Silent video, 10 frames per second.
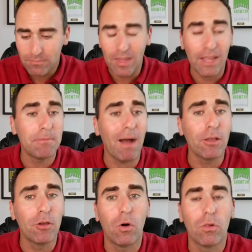And my
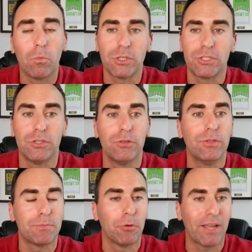goal was to do this
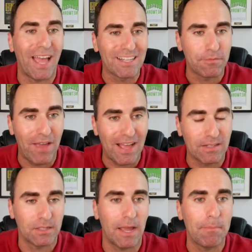book as fast
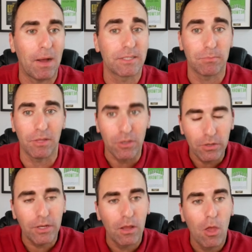as I possibly could
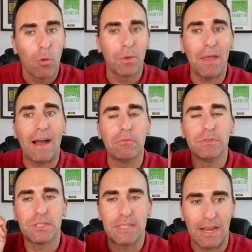without
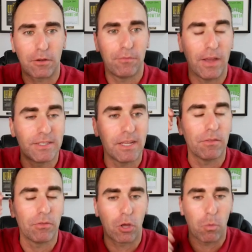sacrificing
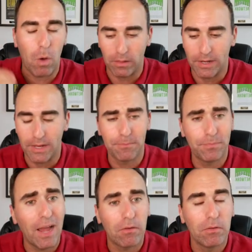the quality.
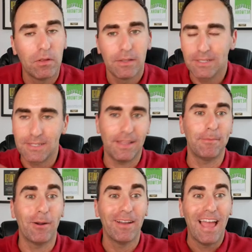Now,
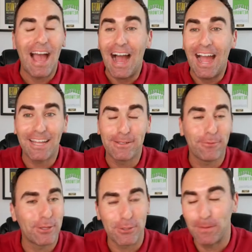disclaimer, I had done
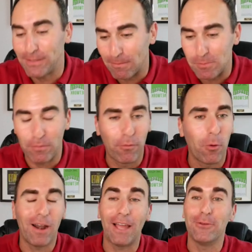this 3 times
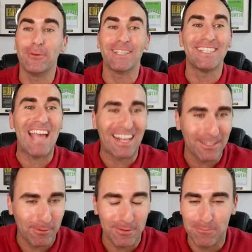before. I knew exactly
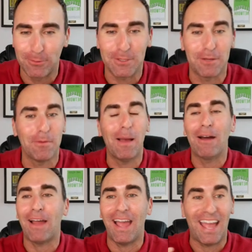what the book was going to be about.
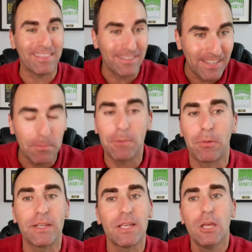I had the team in
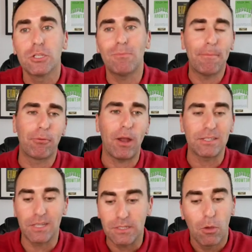place. So my
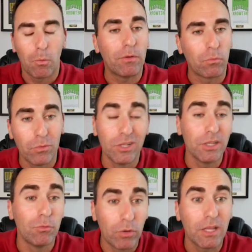process went really,
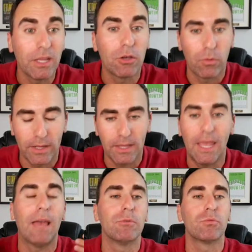really quickly
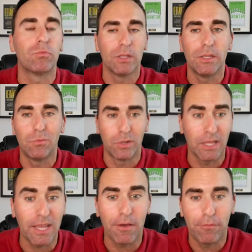and was really, really
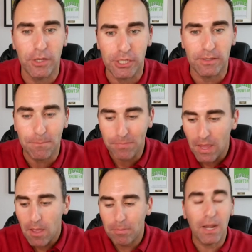efficient.
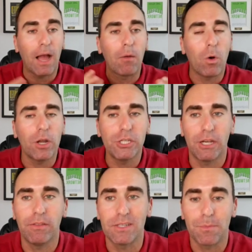But I want to share
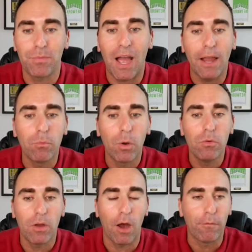this. I wrote
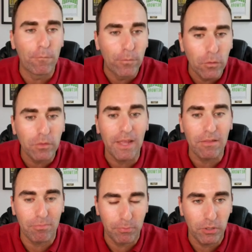a
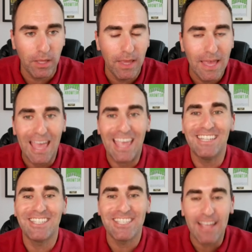full-length book in
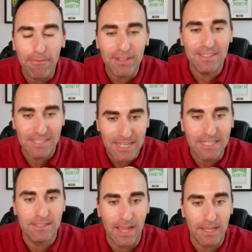17
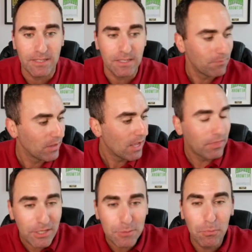days.
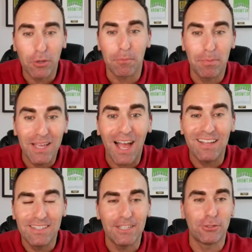This book, Big
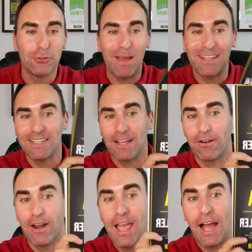Idea to Bestseller,
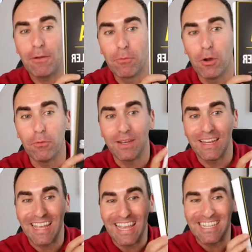I wrote
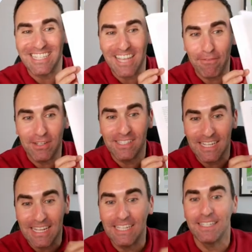in
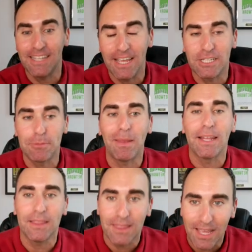17 days, spending
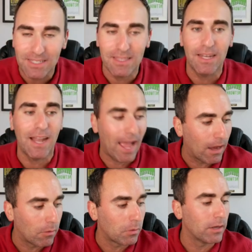less than an
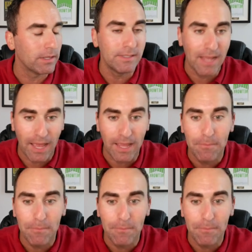hour a day